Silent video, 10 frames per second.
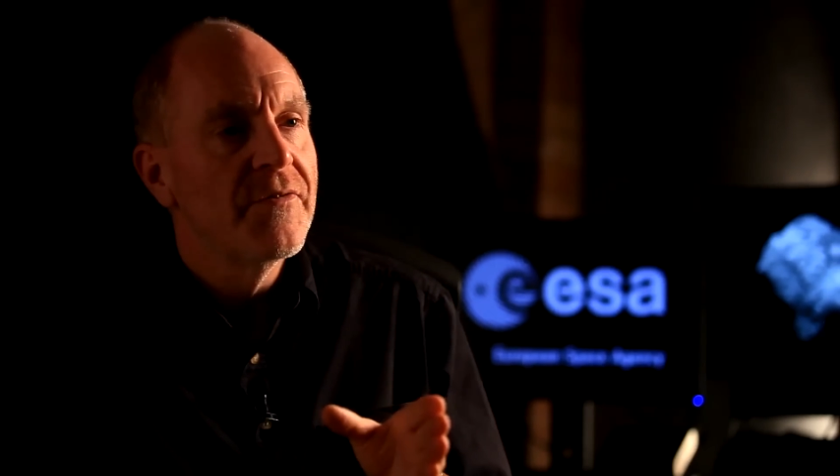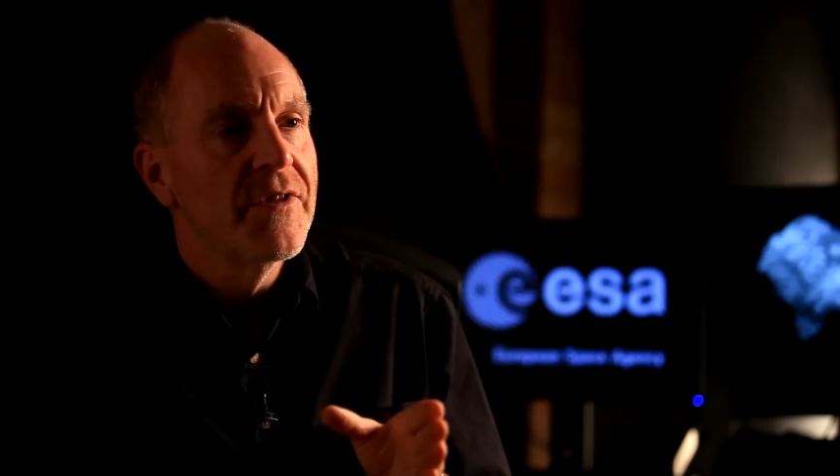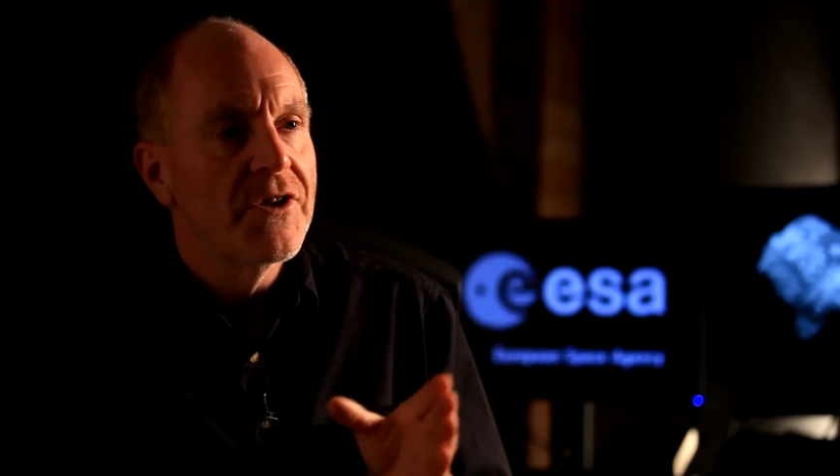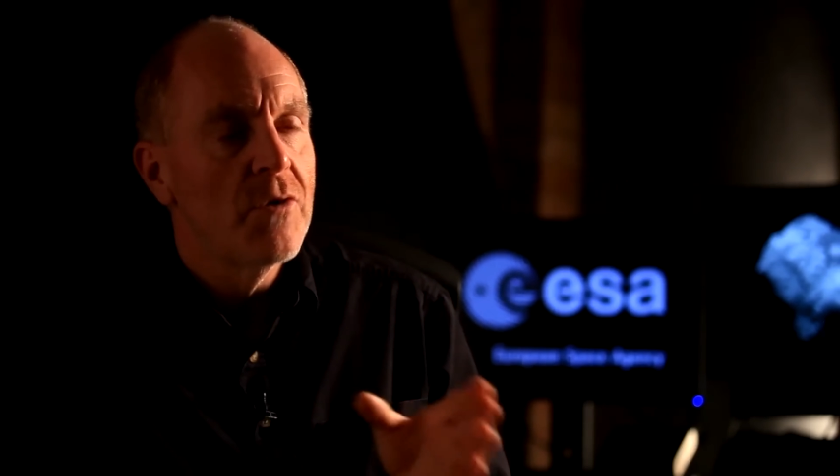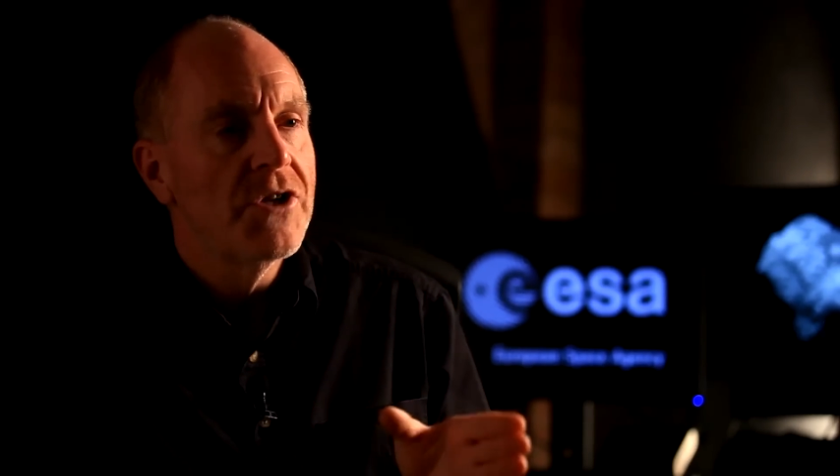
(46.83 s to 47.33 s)

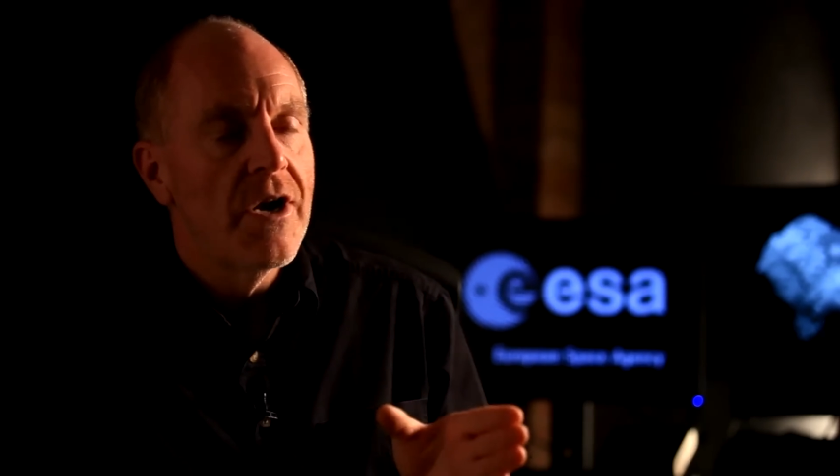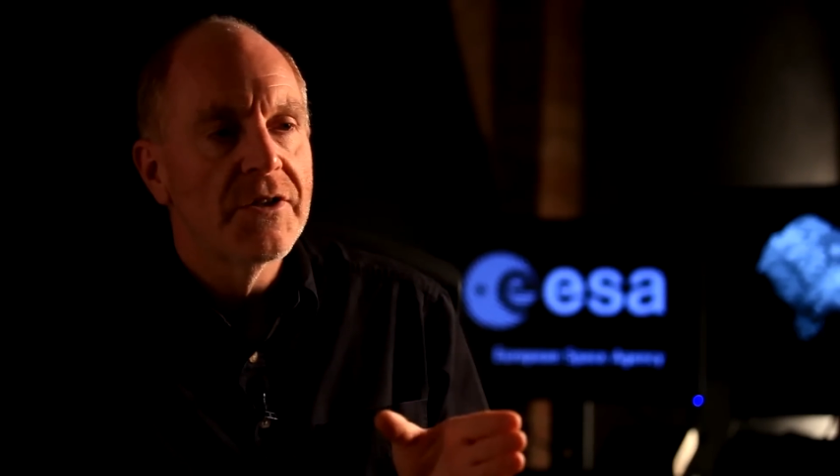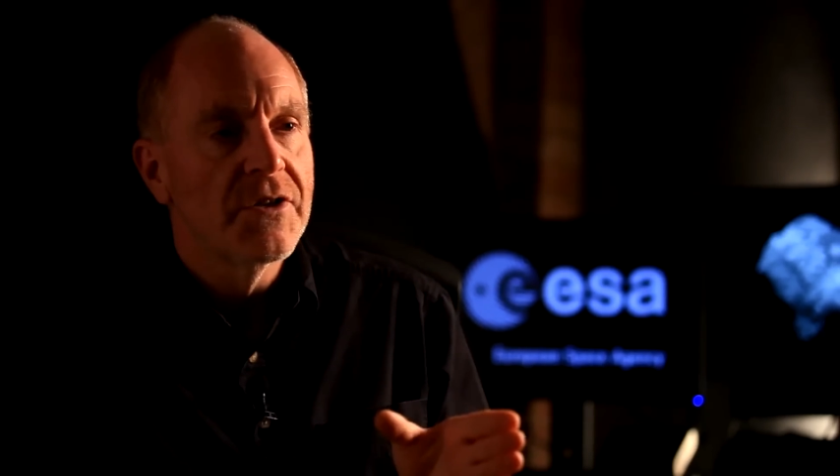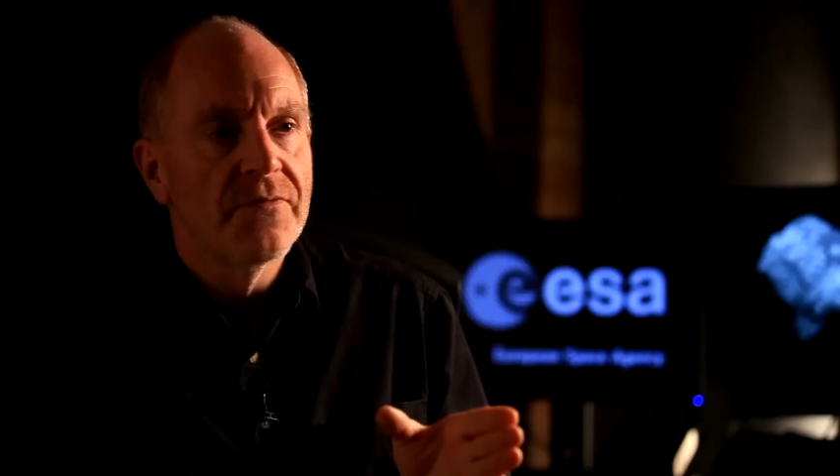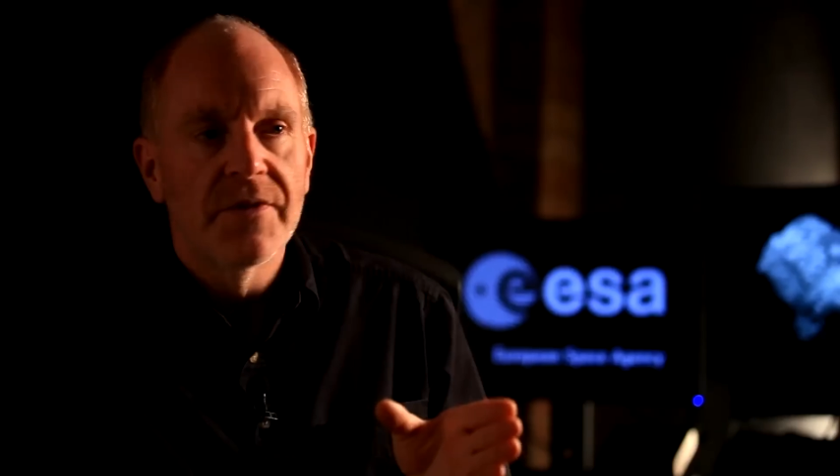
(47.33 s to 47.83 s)
There's no
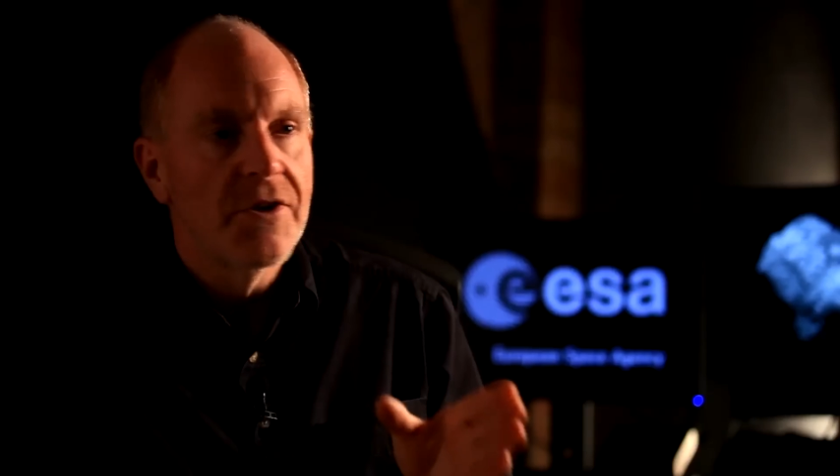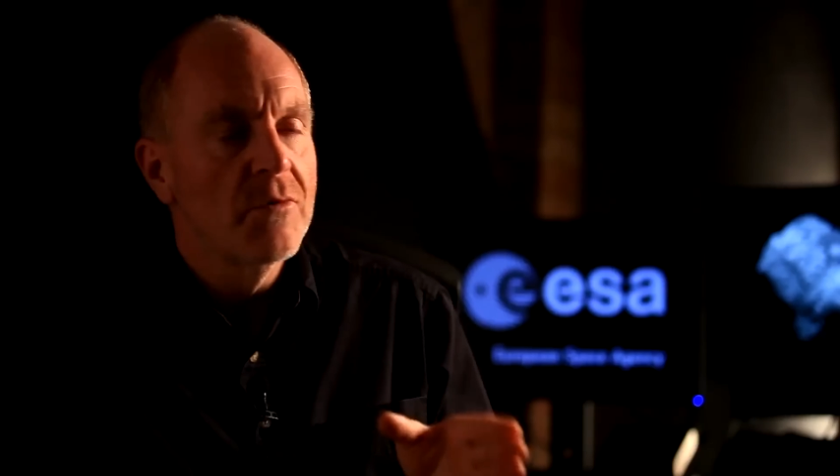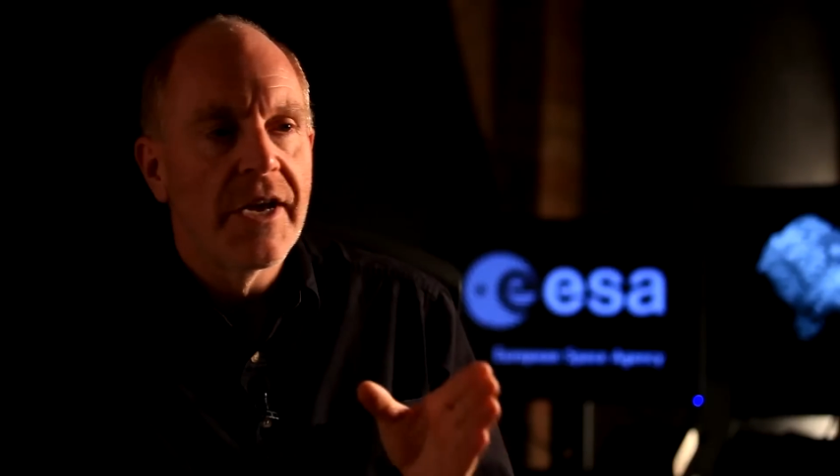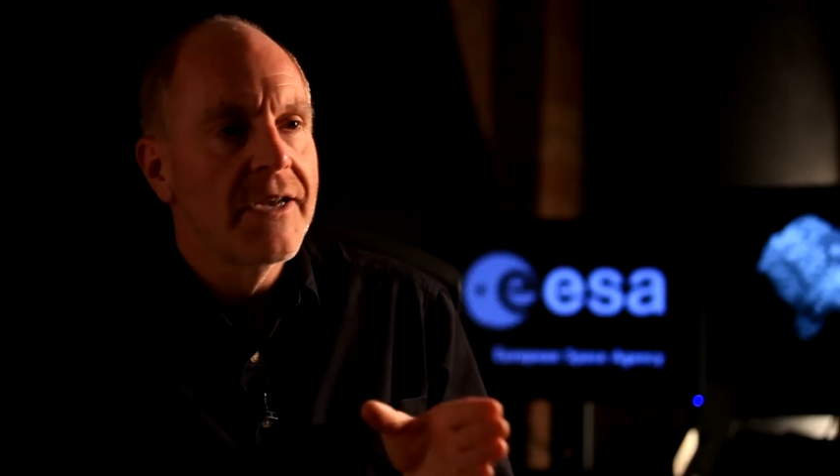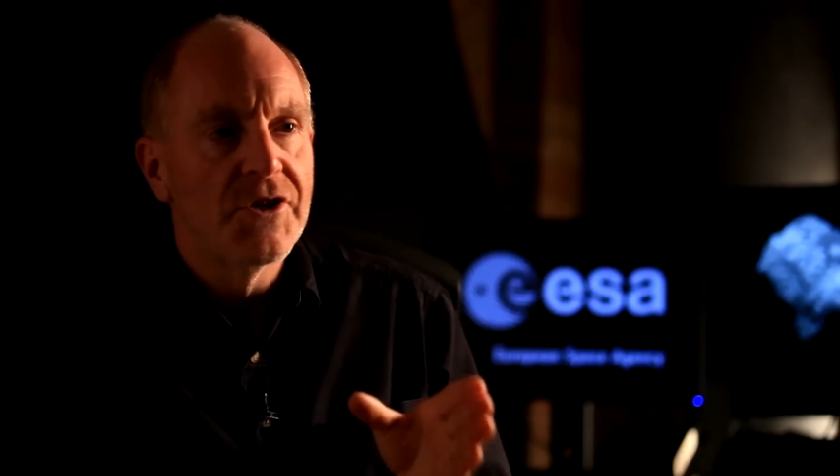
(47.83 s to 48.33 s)

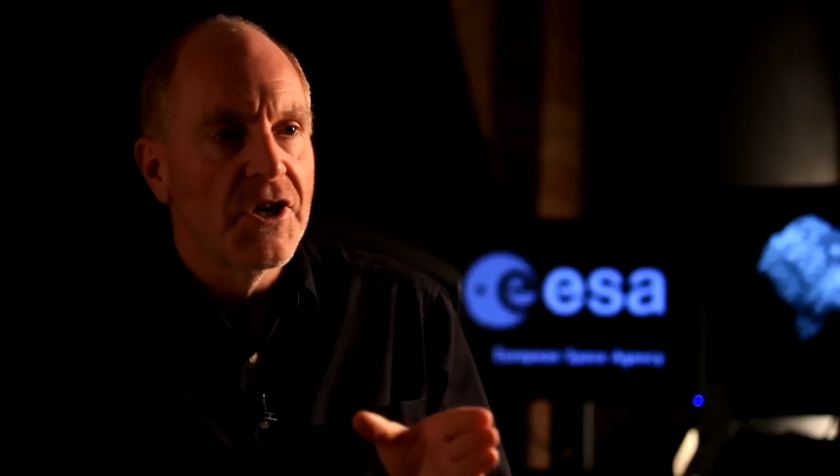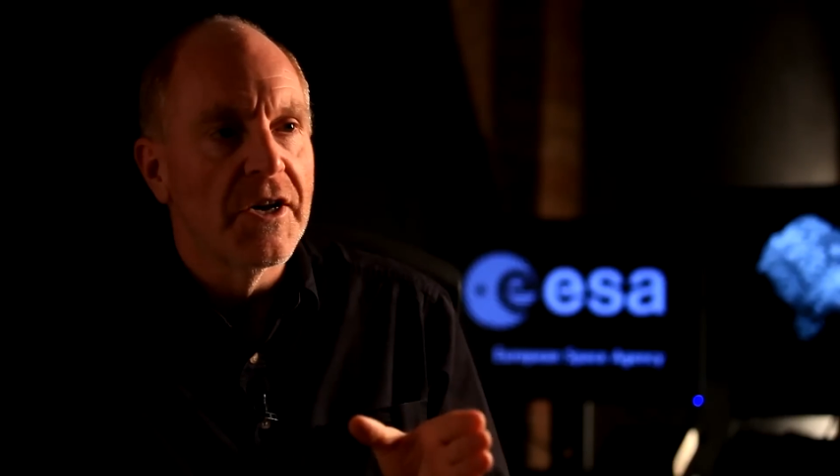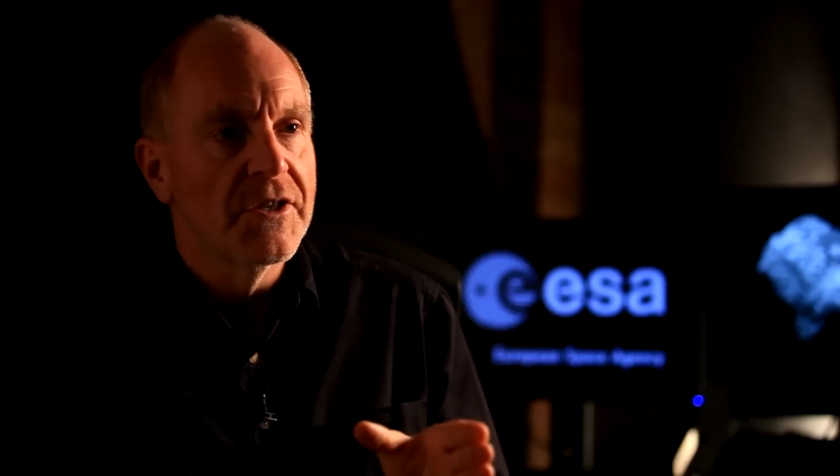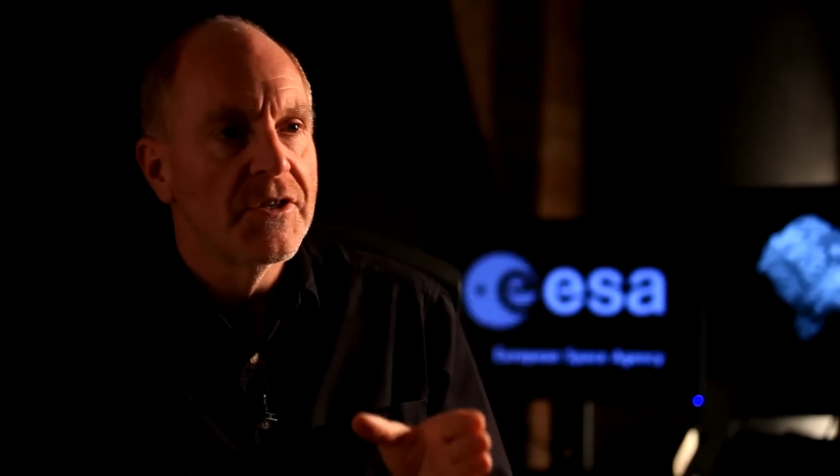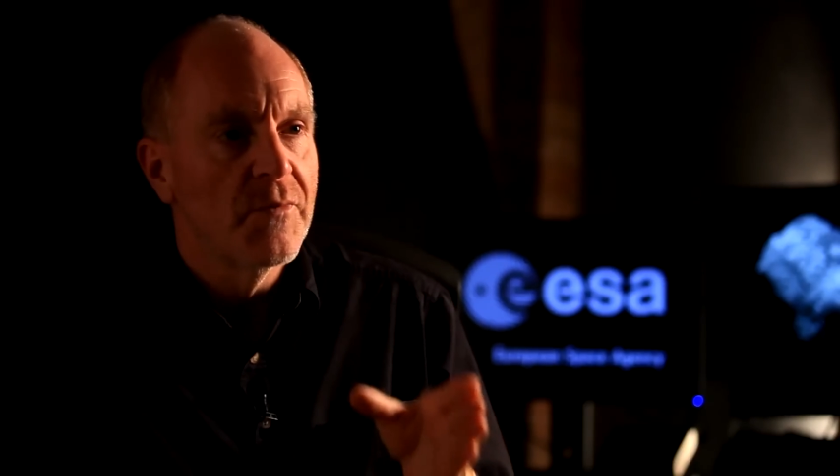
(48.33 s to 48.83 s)
second
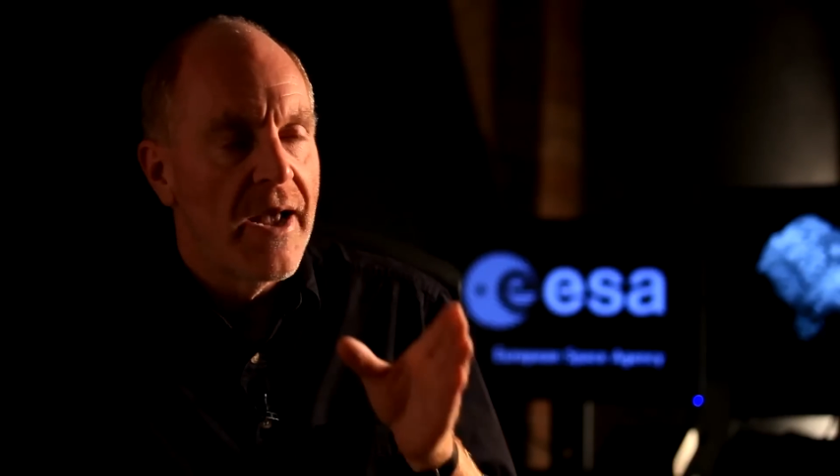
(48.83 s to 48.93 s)
chance.